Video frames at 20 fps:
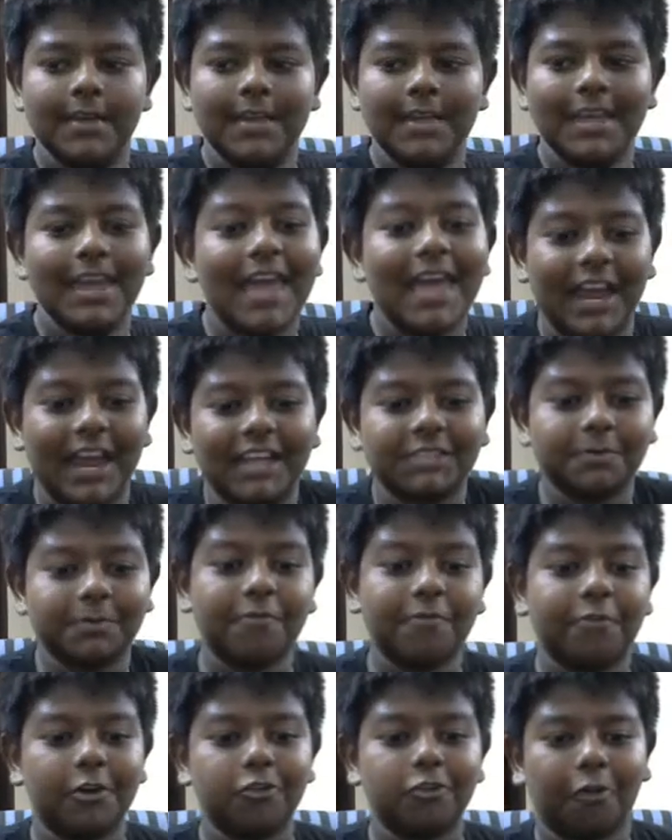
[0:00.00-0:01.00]
Hey guys,
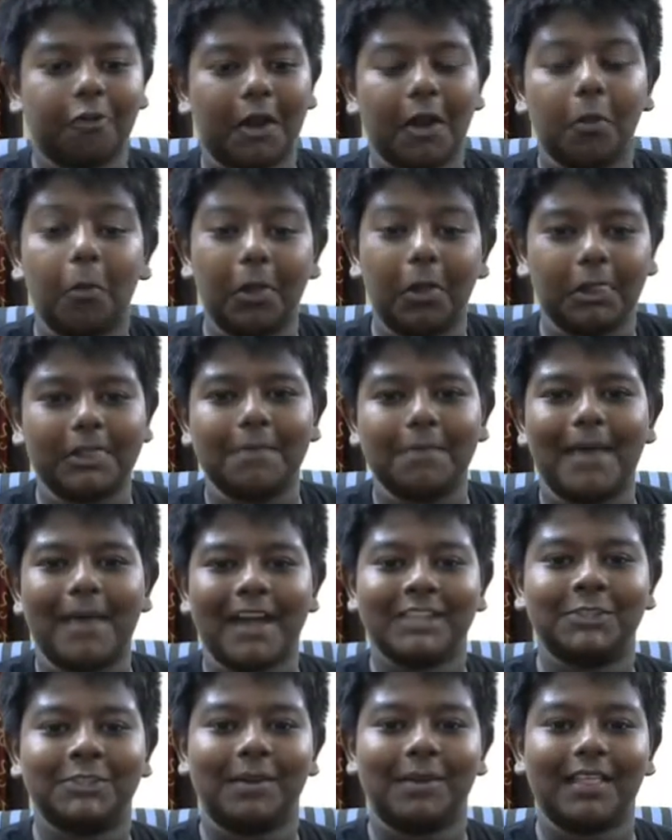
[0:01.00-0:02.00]
me Franc, welcome
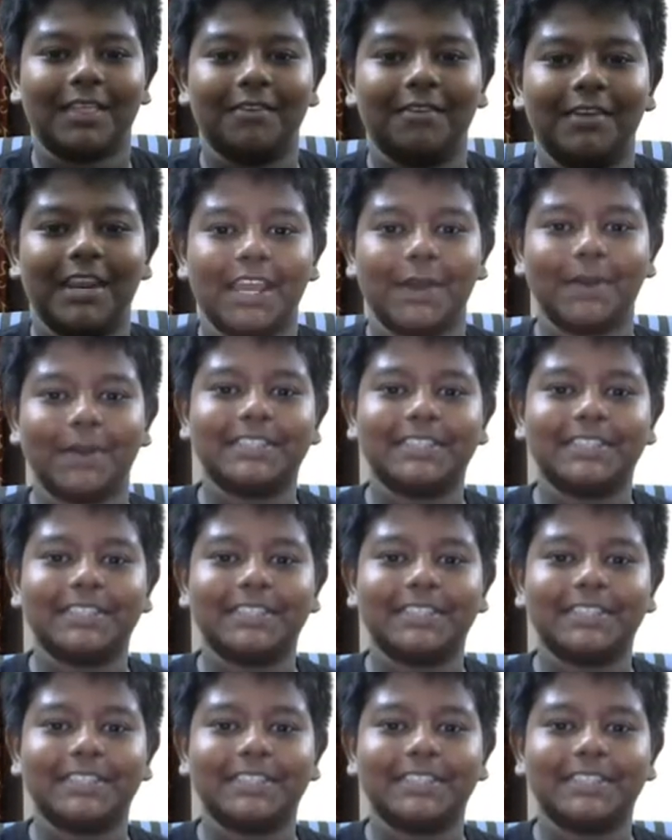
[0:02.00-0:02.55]
back to another video,